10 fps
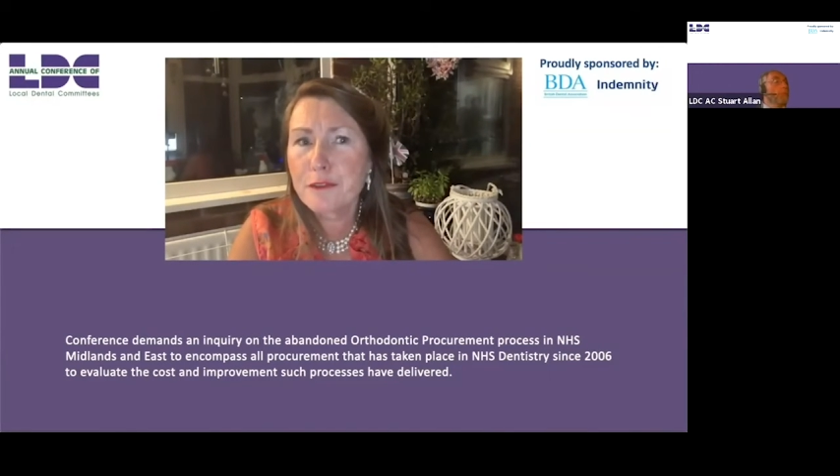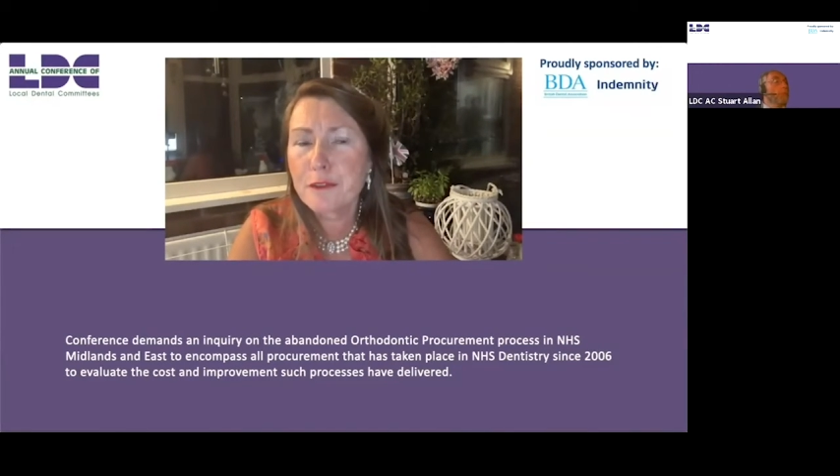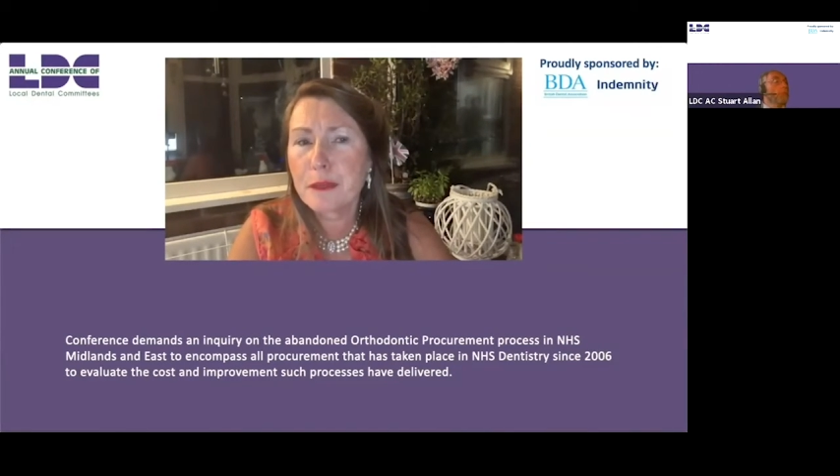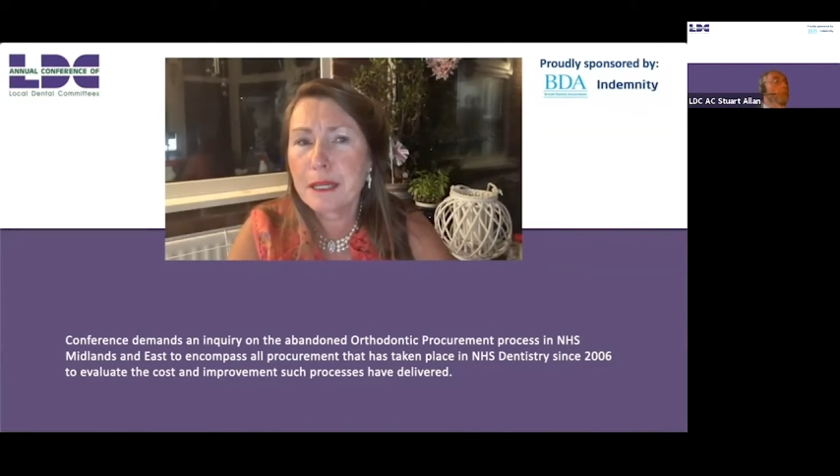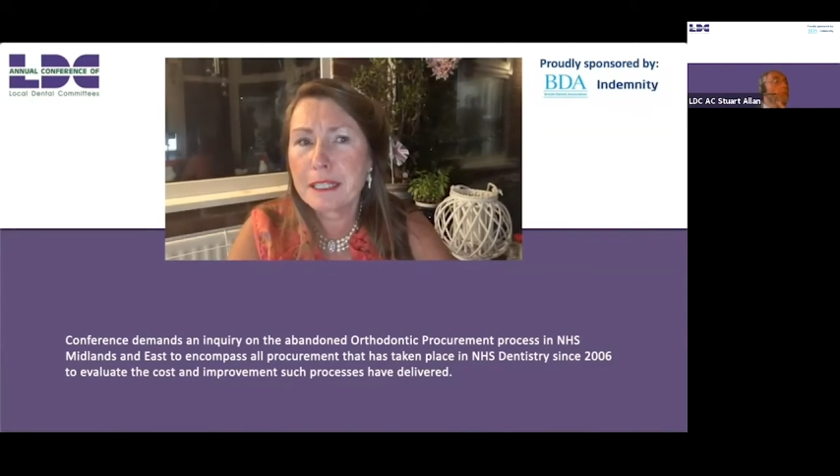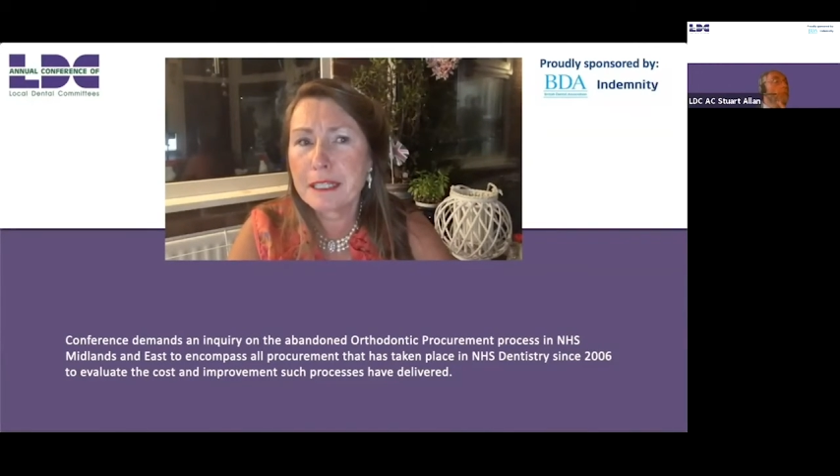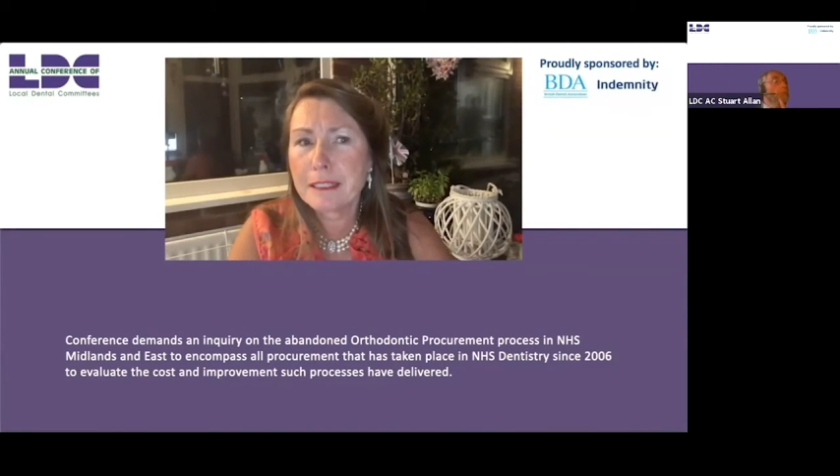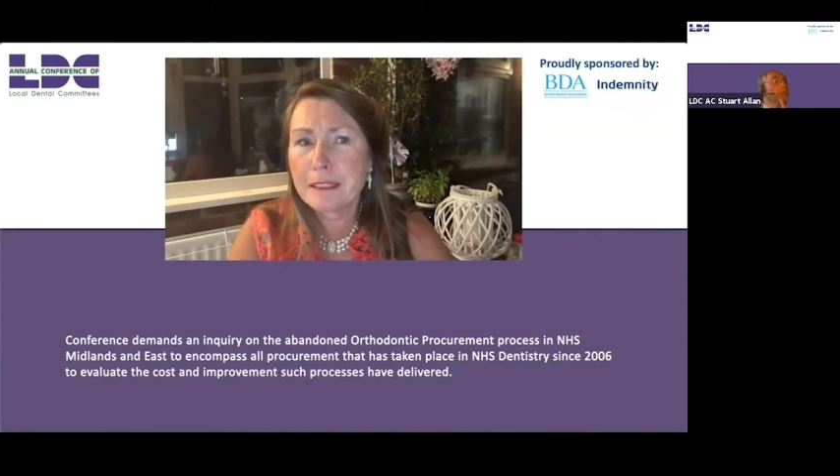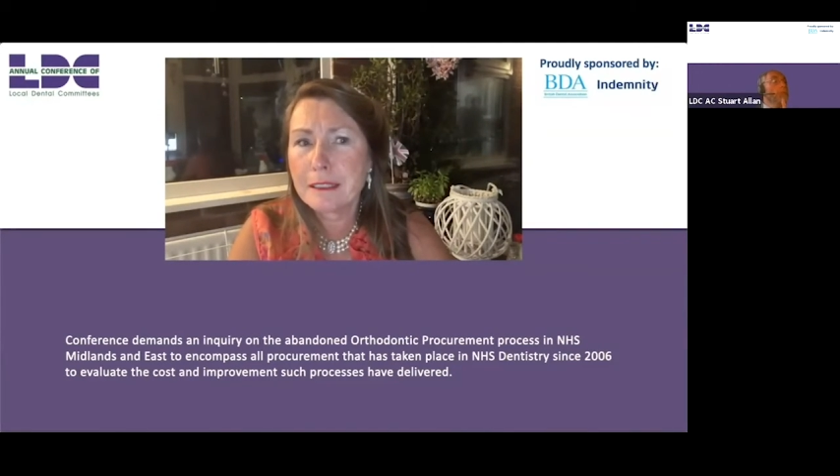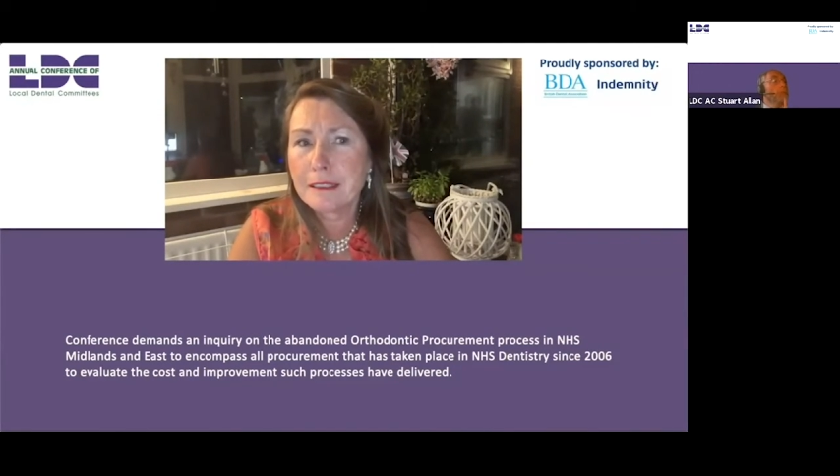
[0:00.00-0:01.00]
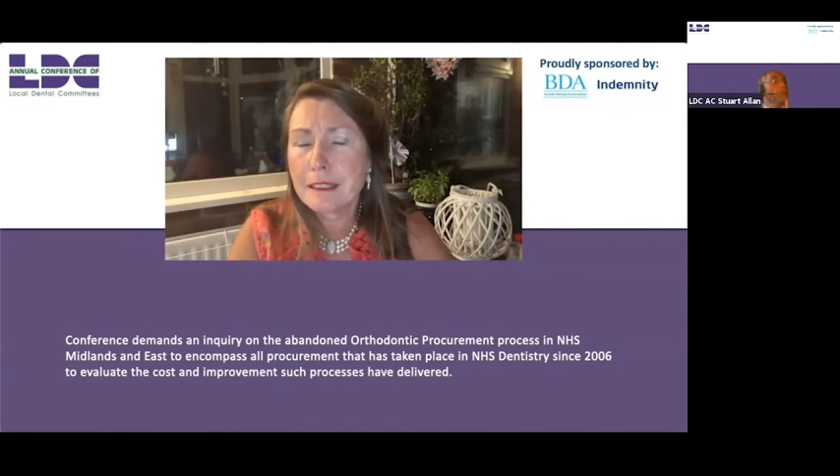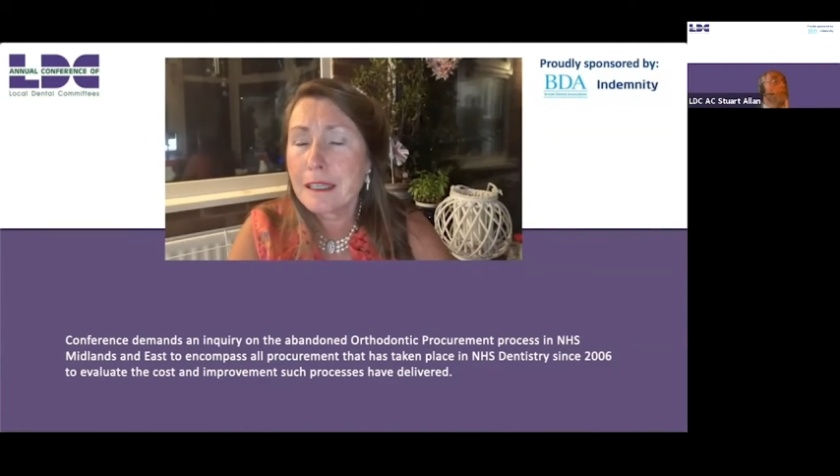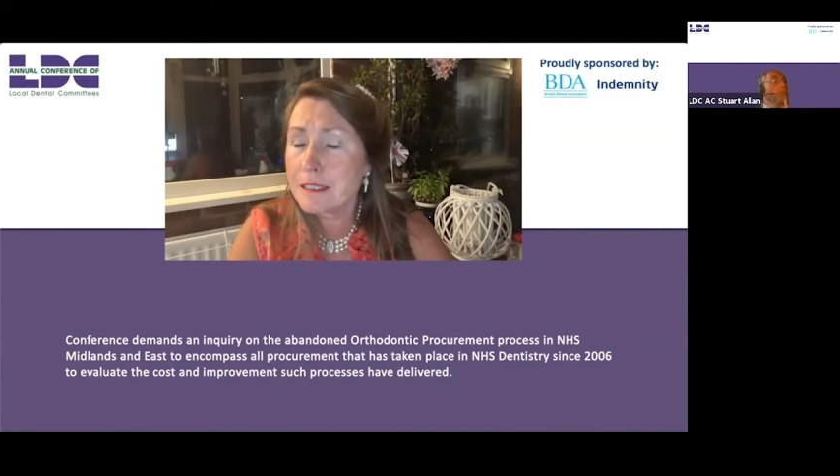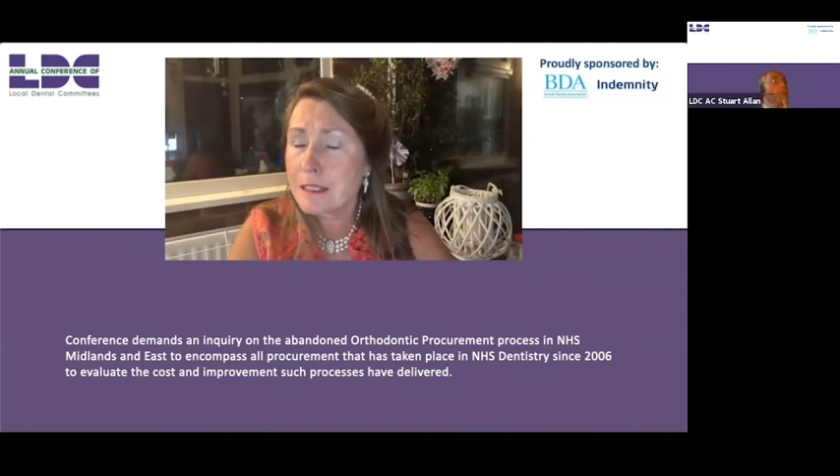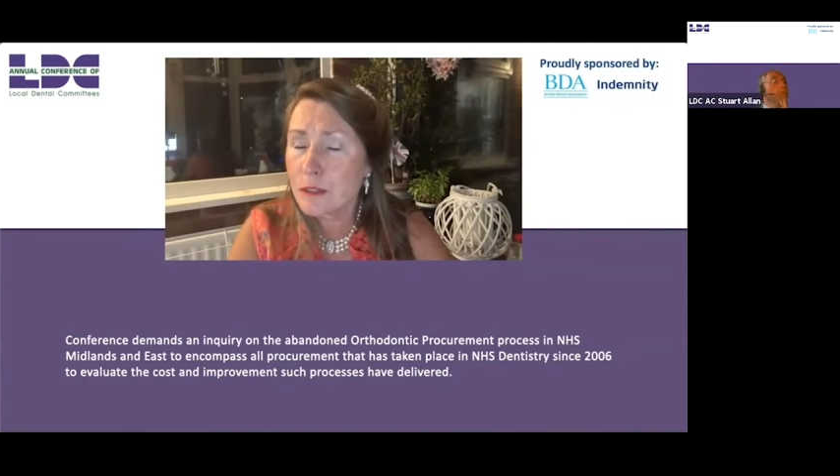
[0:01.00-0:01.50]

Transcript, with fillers: for money. It's